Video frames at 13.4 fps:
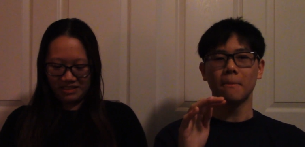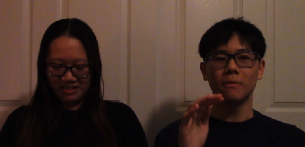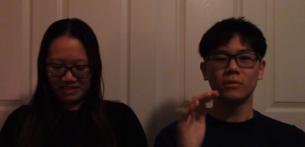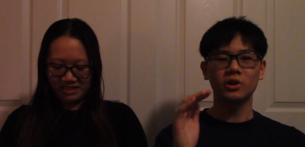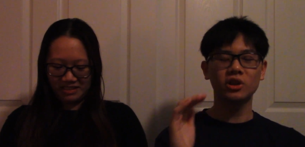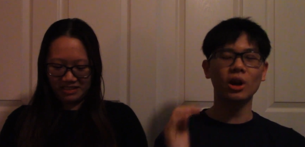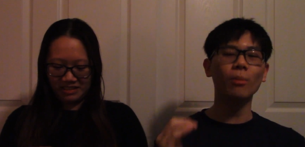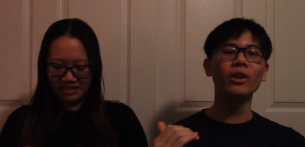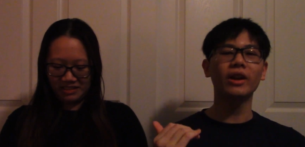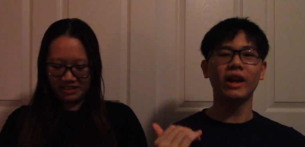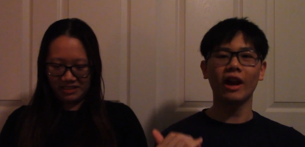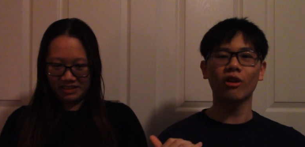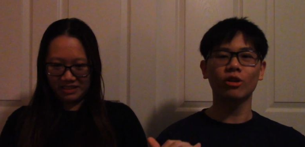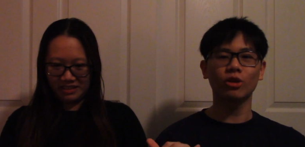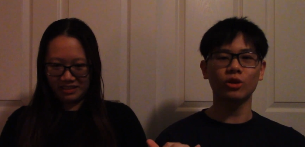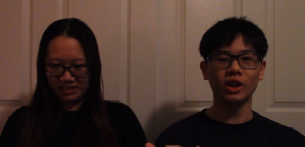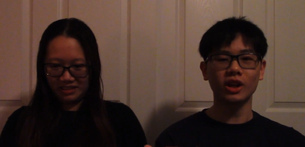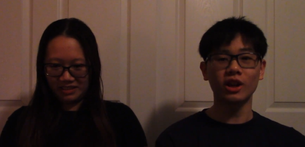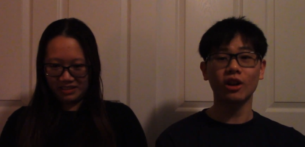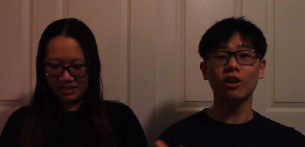Speaker 1: Some of the characters in
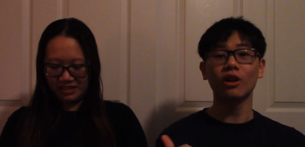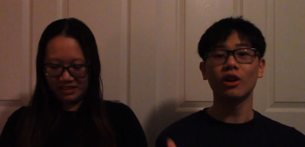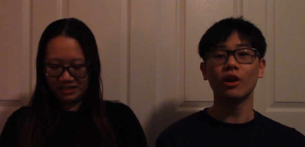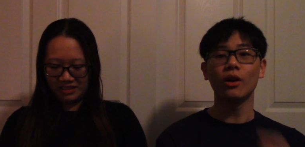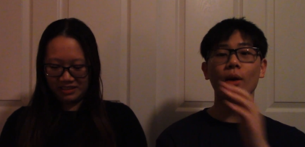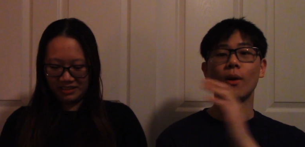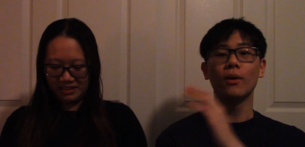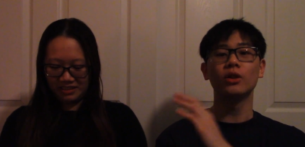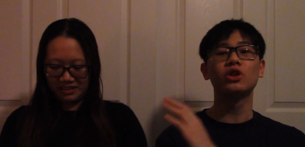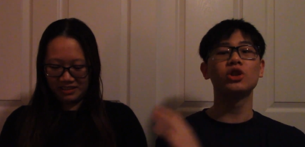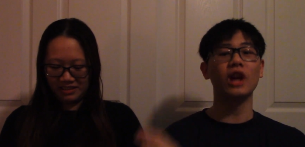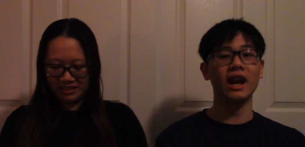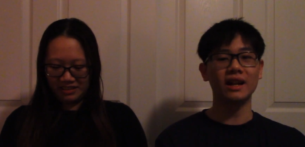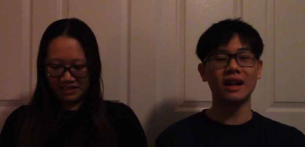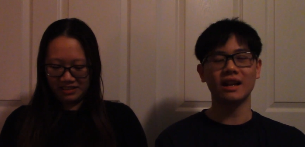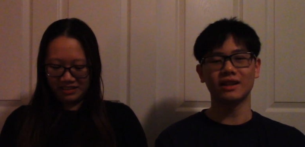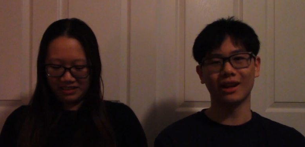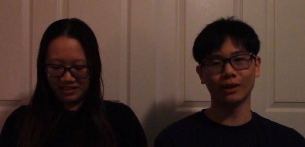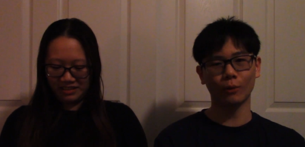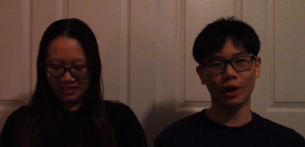here, Shannon has
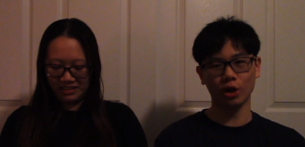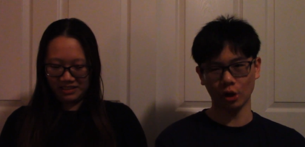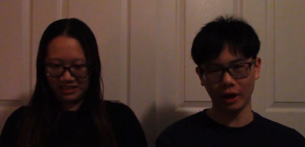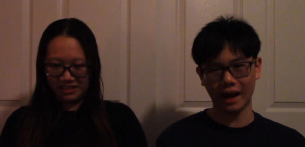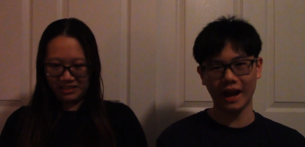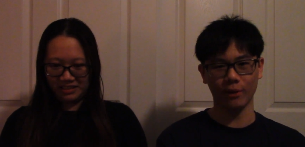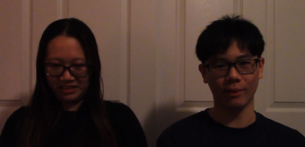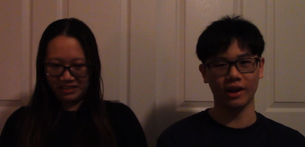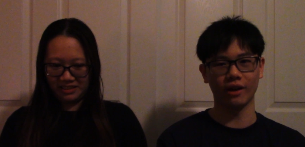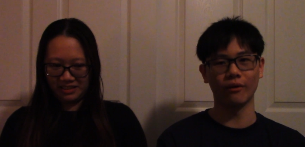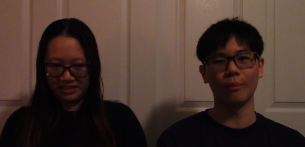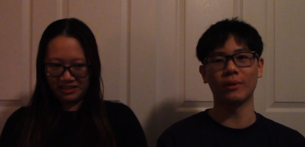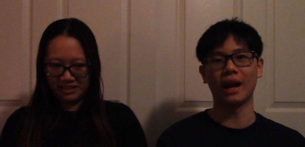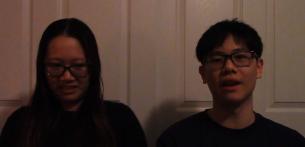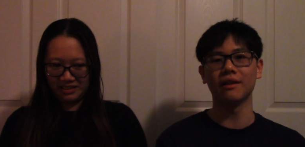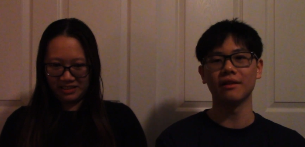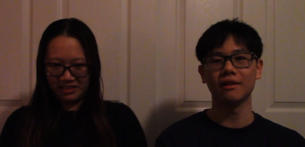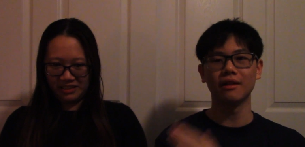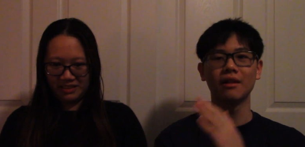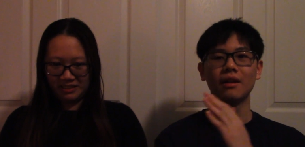not watched the anime of them yet.
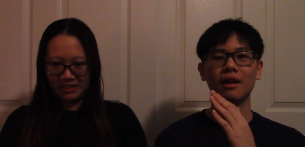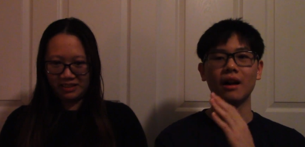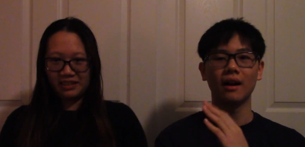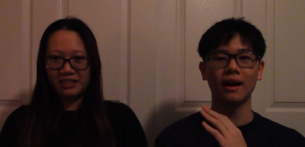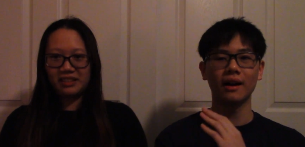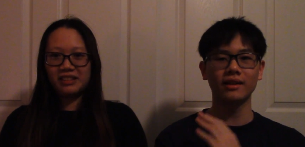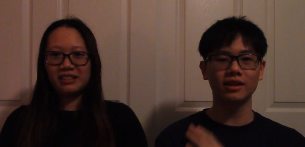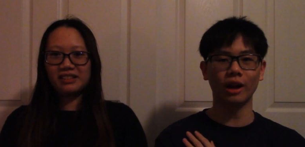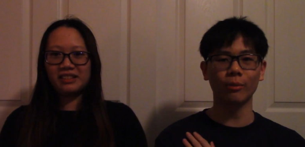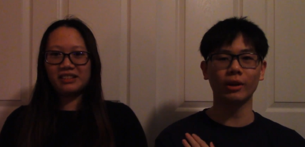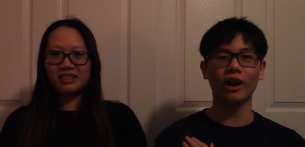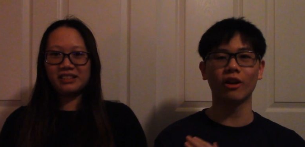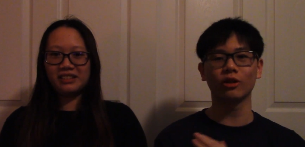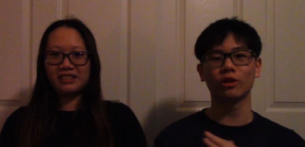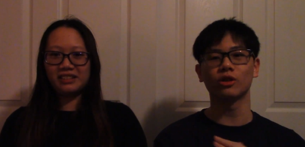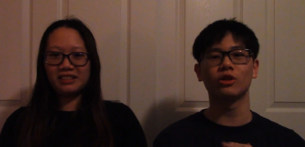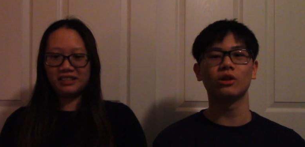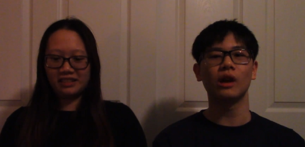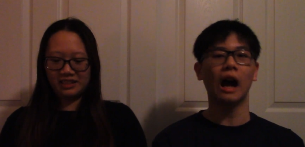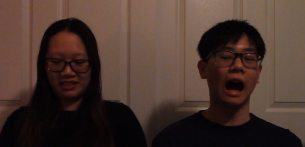Some characters
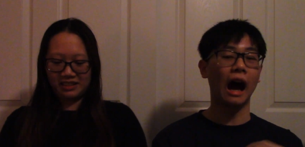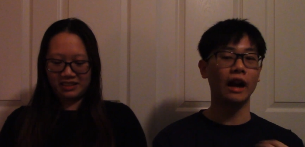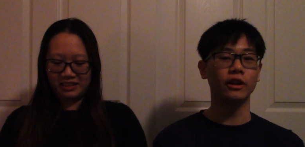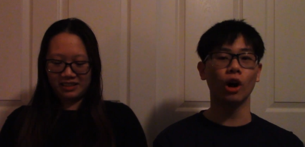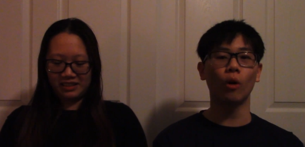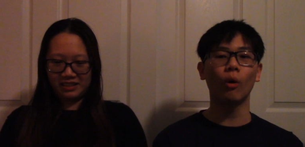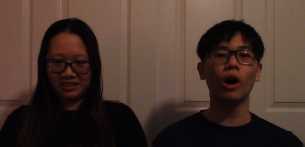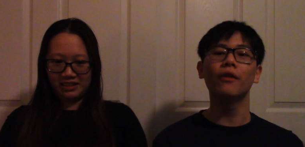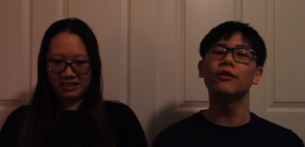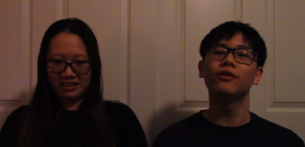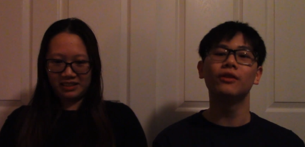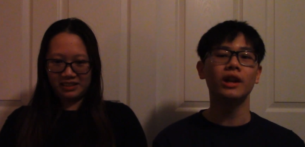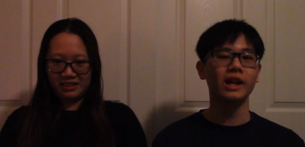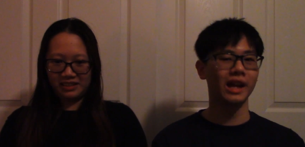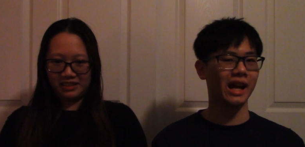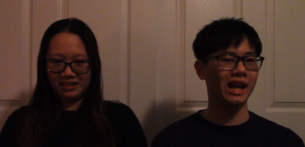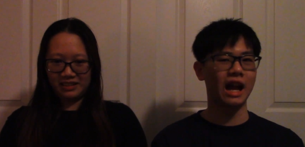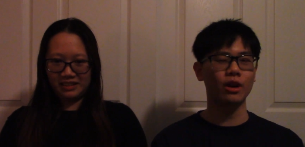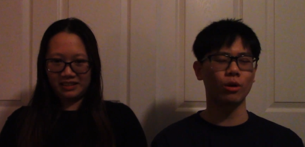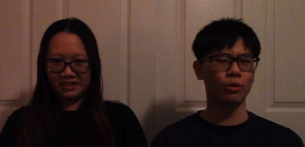I know of, and I
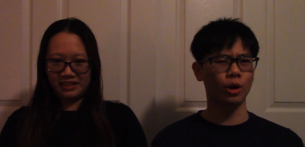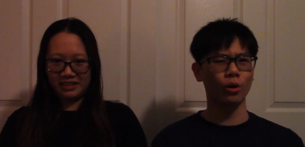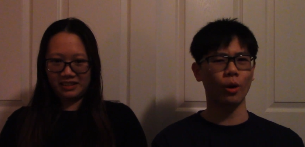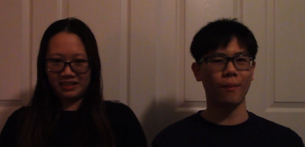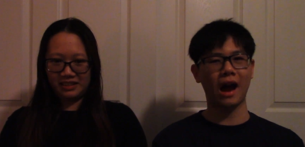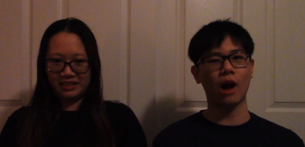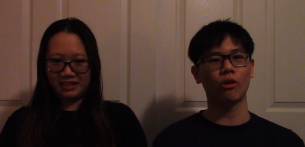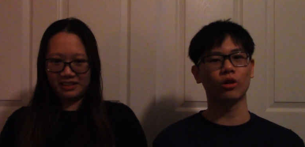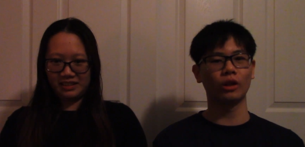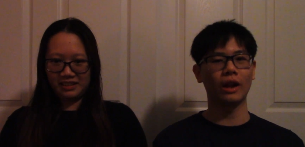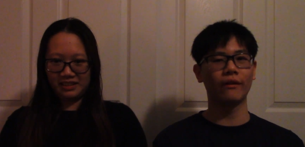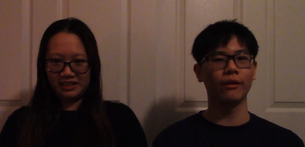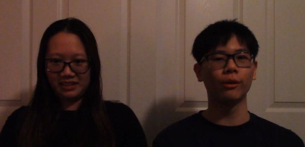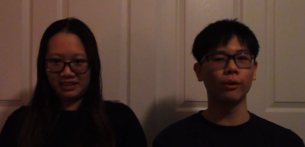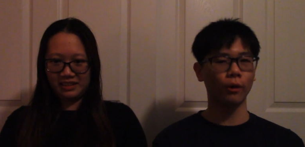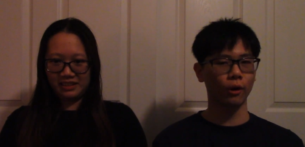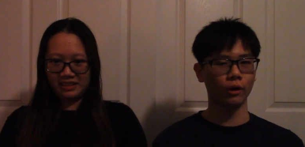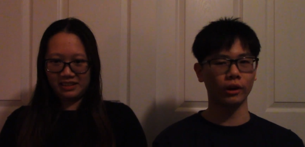don't know their power level or